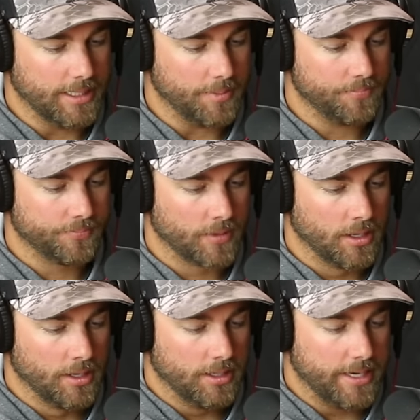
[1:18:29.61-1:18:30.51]
Yeah.
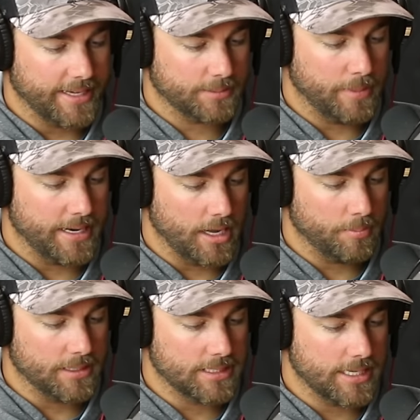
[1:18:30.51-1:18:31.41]
Next bait
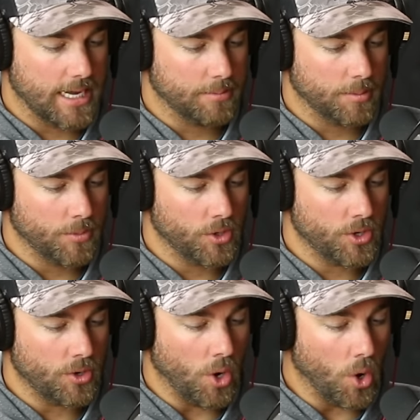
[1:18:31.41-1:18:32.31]
up is a
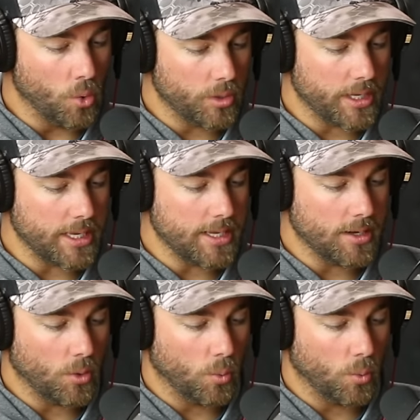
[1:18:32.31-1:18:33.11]
Yamamoto Oki